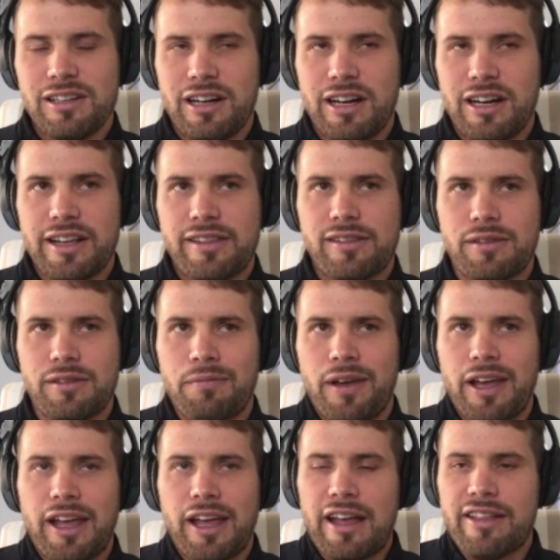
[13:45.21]
I had
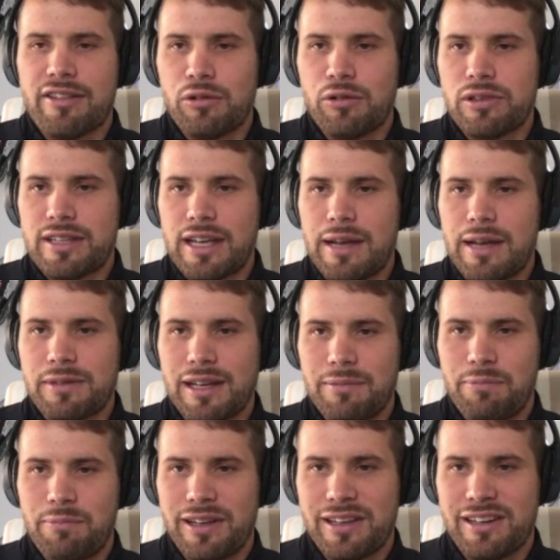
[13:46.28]
my hands all taped
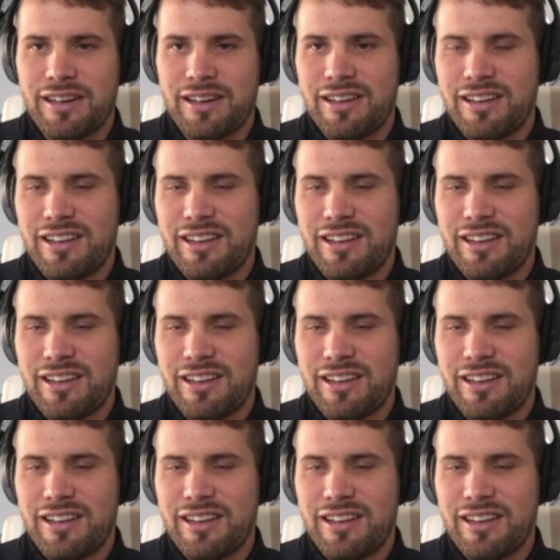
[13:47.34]
up, and